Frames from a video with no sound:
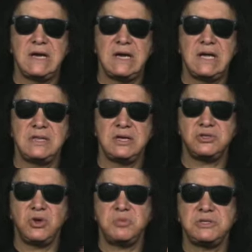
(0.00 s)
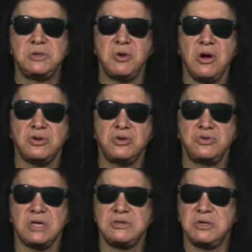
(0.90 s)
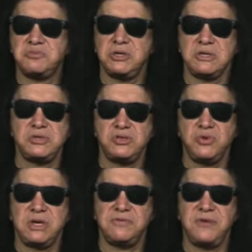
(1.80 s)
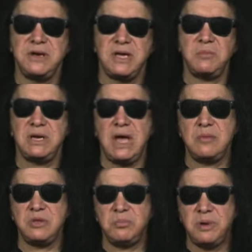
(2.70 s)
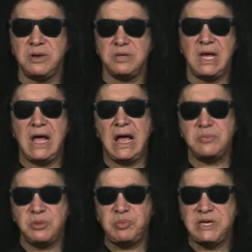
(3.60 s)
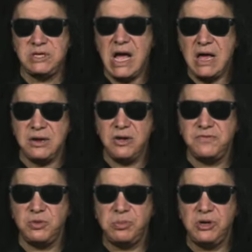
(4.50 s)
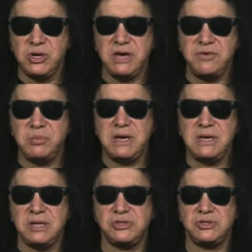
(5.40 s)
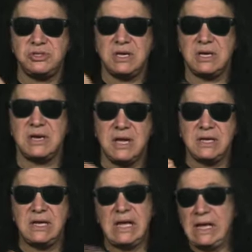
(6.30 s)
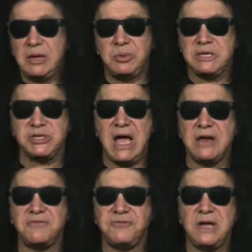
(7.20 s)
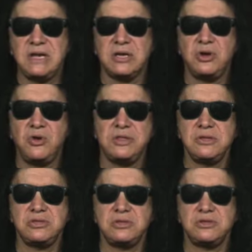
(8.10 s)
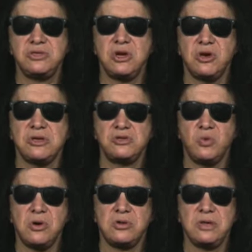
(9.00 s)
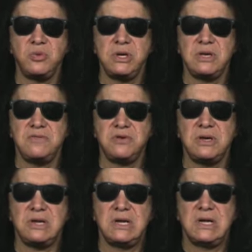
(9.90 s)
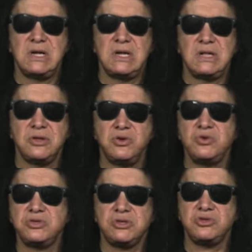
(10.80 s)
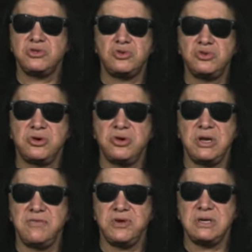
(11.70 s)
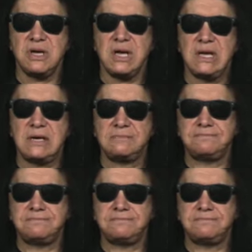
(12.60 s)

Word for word: and they showed me some cartoons. I said, "Gee, this is really funny." I mean, I'm the butt the, I'm the pinata of the book. Everybody gets a stick, and I get. But it's kind of funny, you know, in this serious world that we live in. The news isn't too good every day, and